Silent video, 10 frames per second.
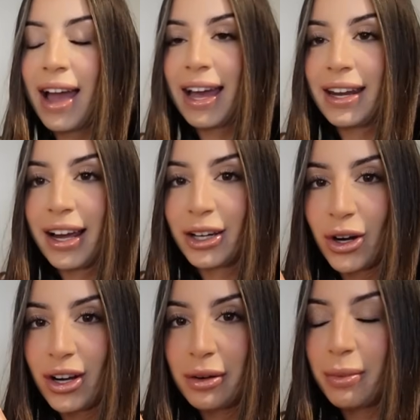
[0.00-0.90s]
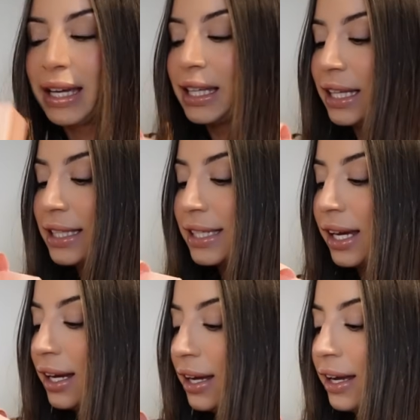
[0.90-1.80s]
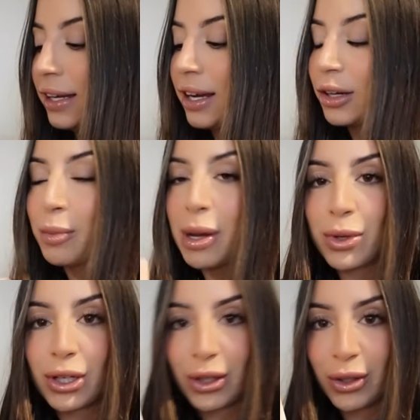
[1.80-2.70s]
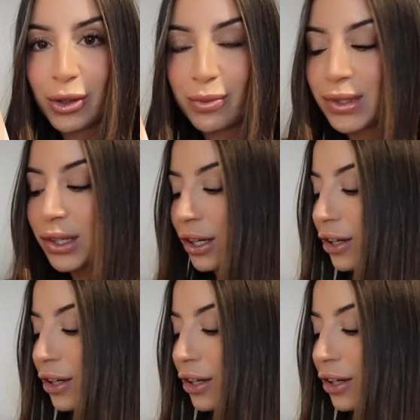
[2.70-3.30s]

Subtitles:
and I got my cleanser and I got my beauty lube, so